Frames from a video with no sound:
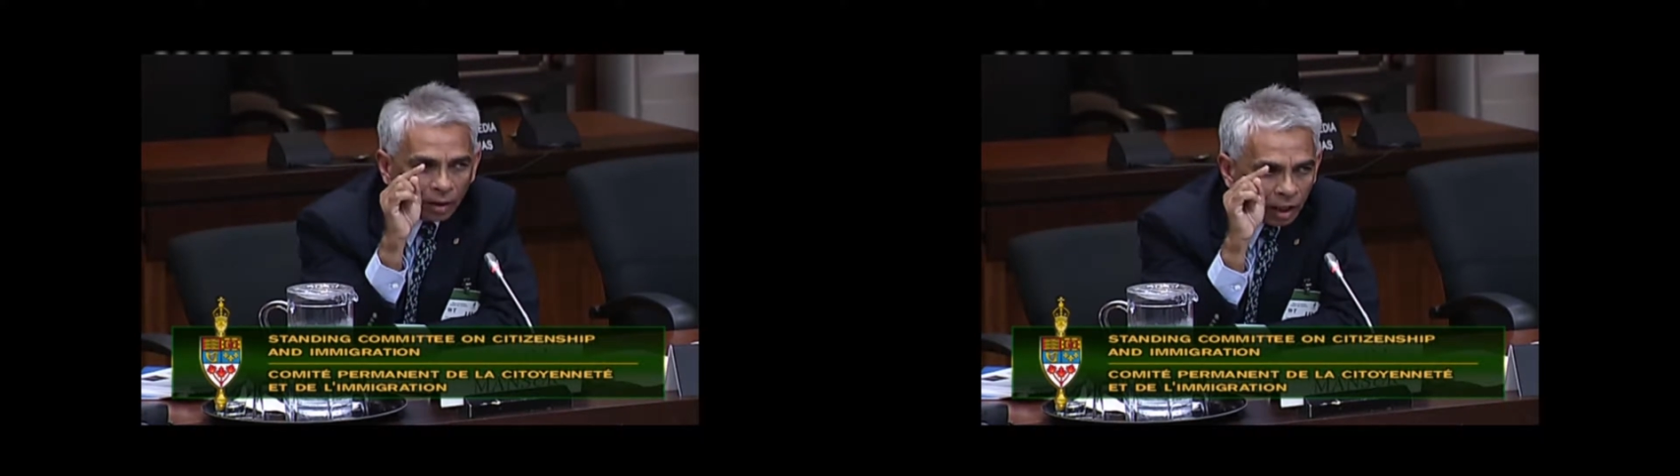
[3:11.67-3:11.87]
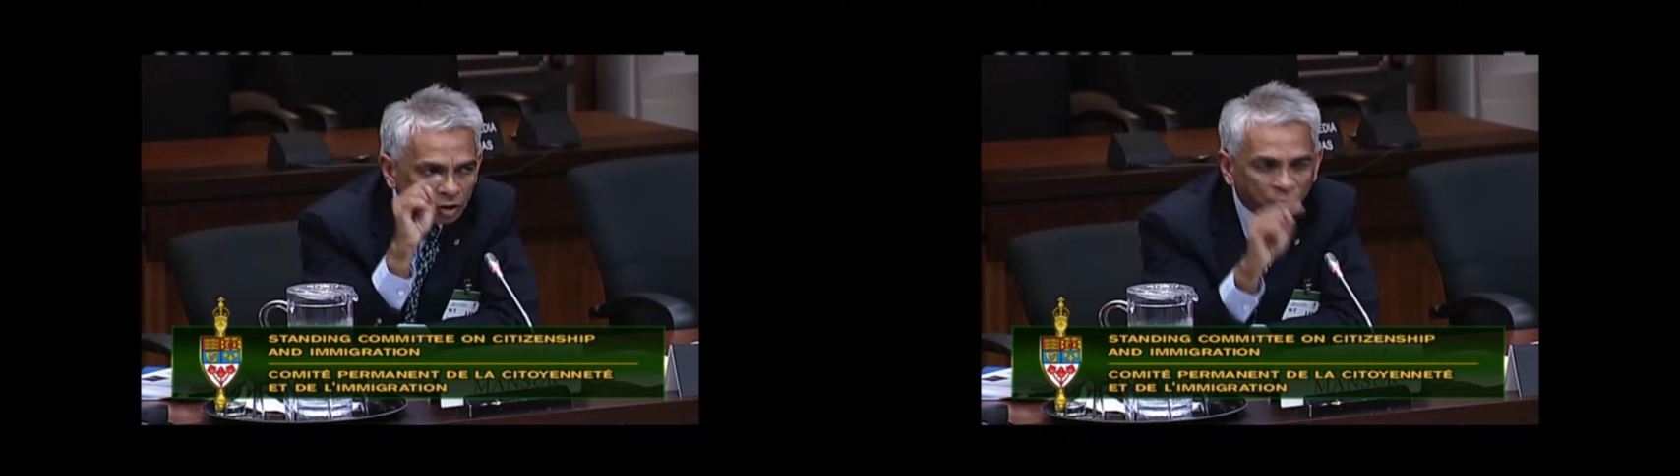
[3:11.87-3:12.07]

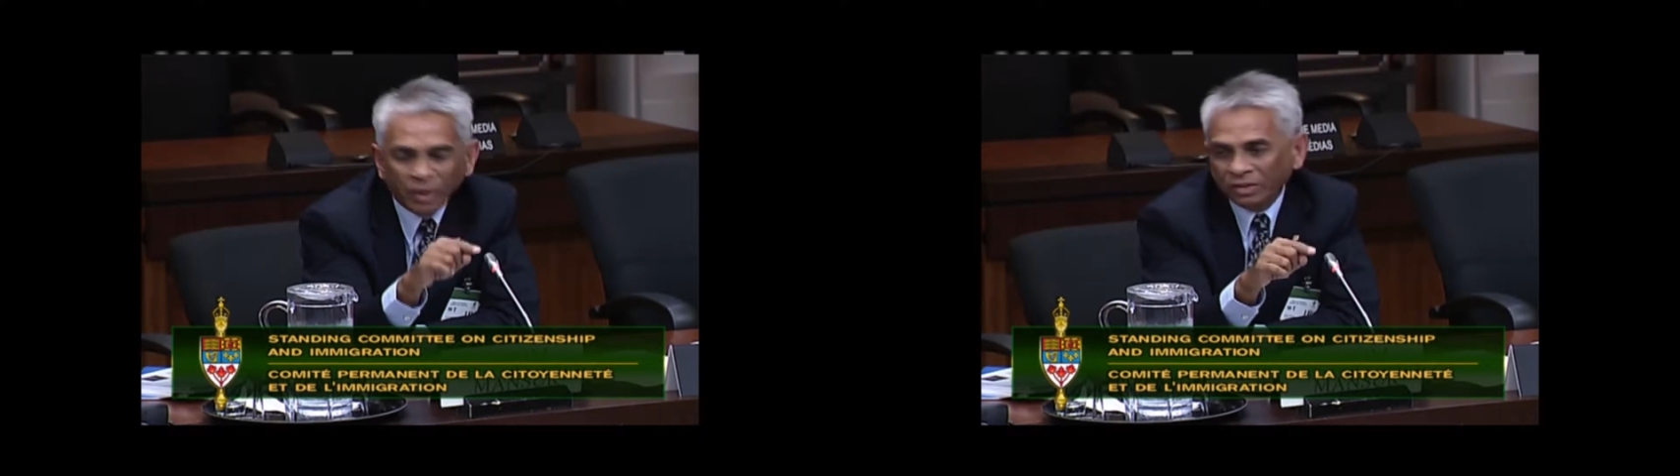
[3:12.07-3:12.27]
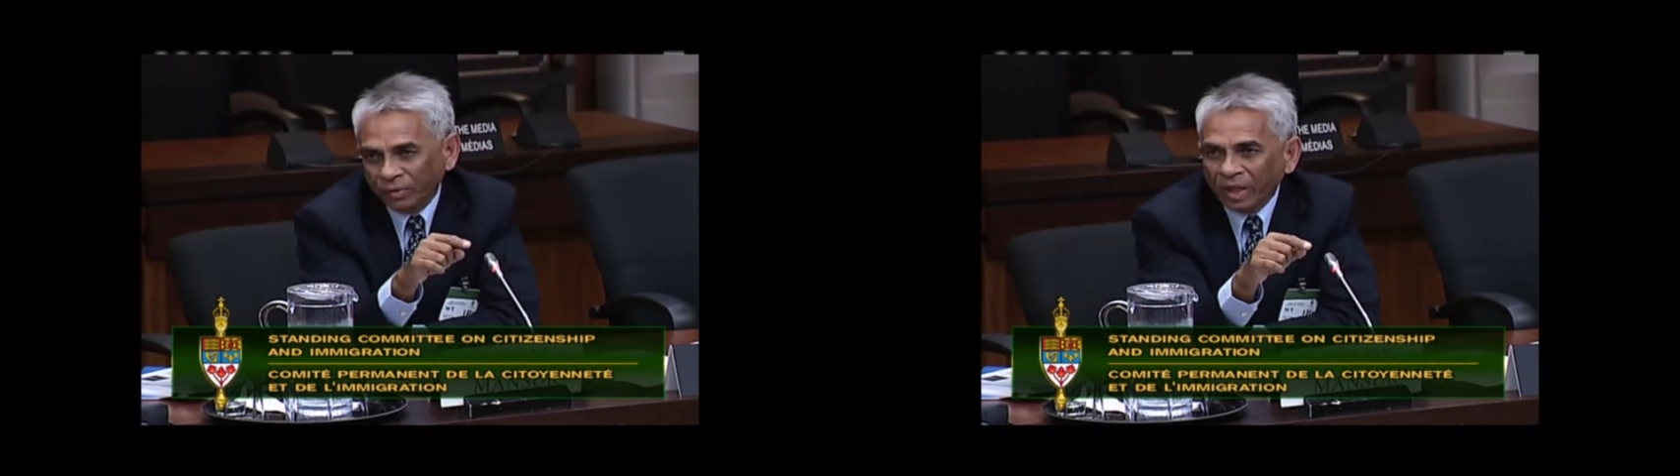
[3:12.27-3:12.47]

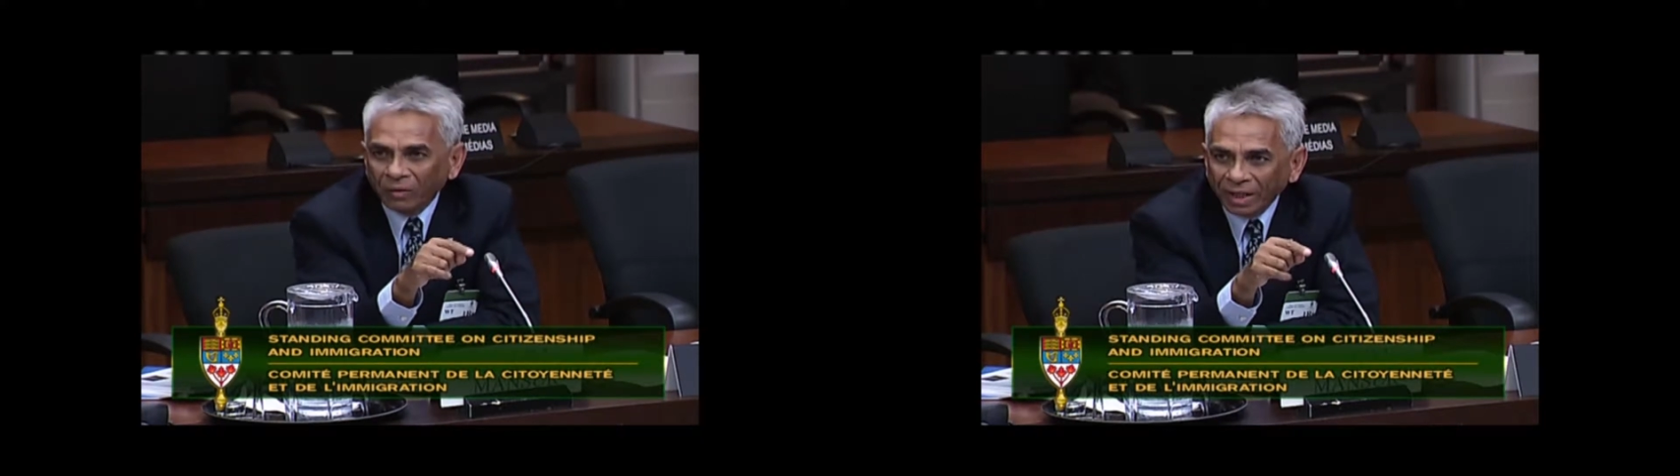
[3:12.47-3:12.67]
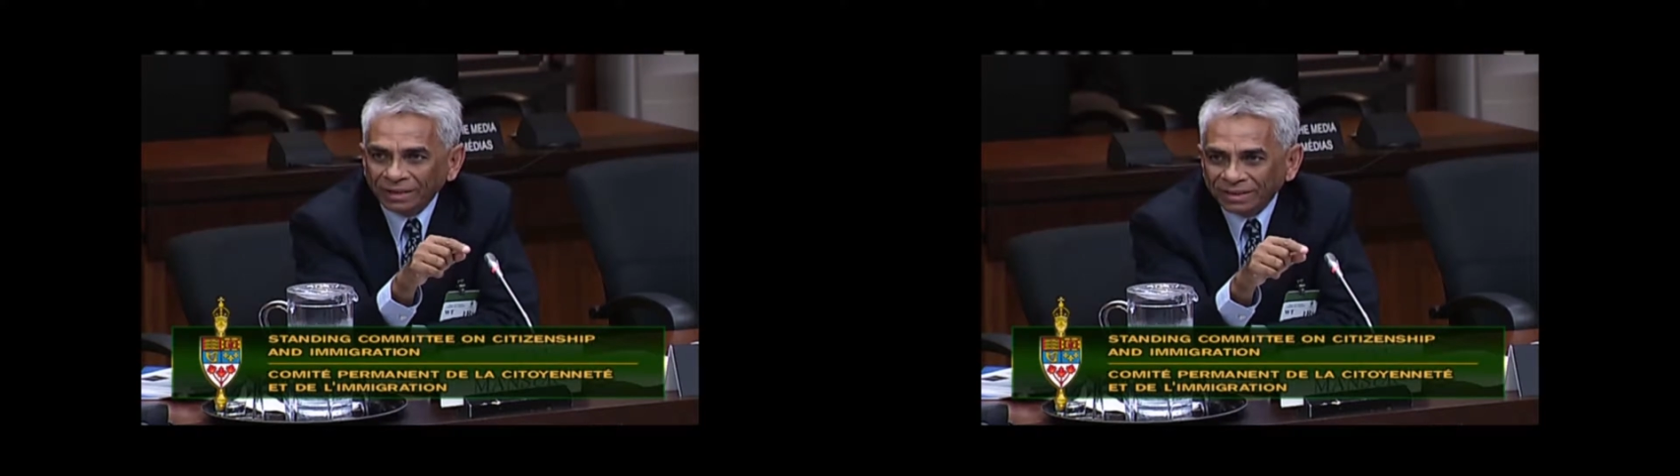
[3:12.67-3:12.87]
expressed
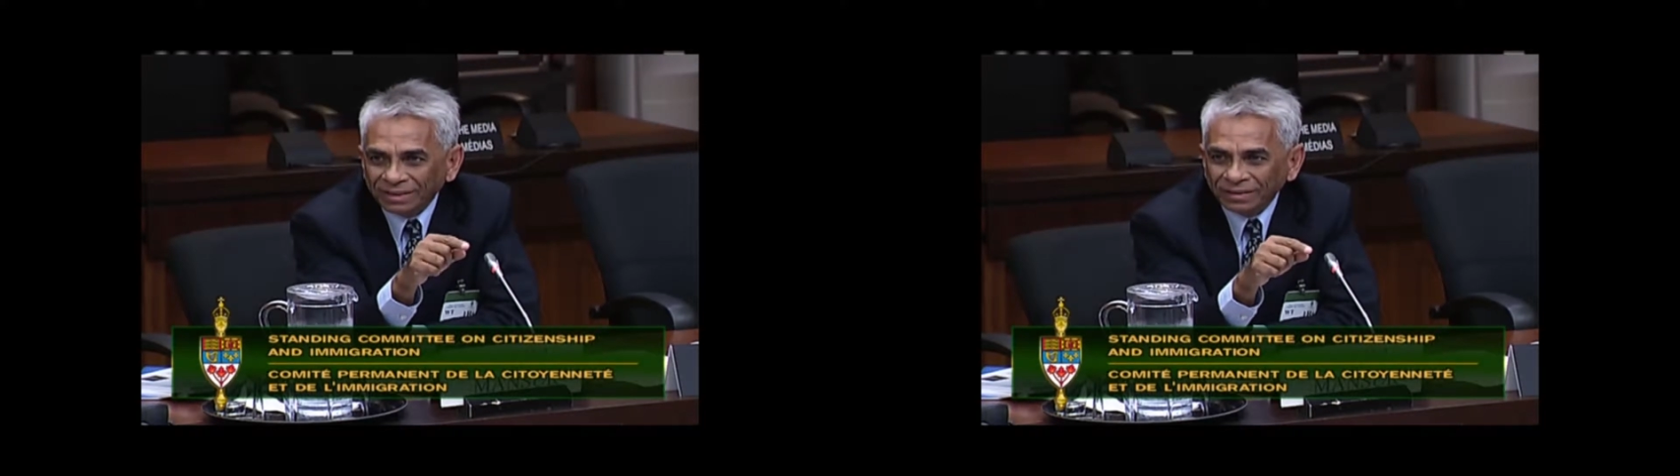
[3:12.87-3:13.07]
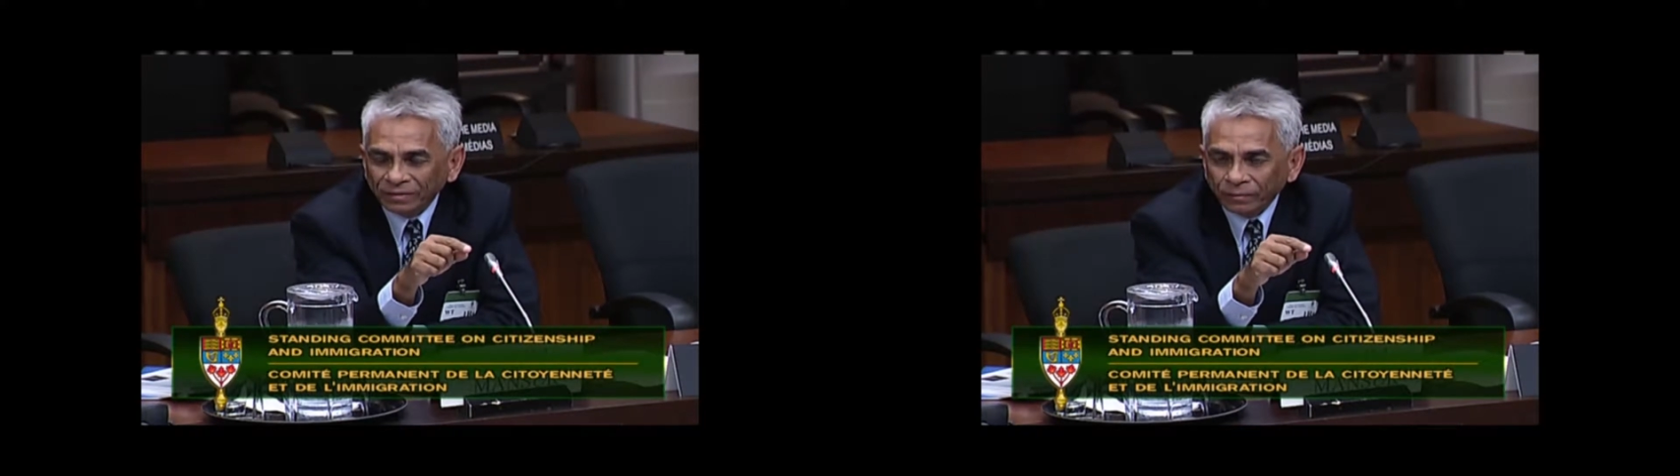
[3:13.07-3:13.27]
regrets.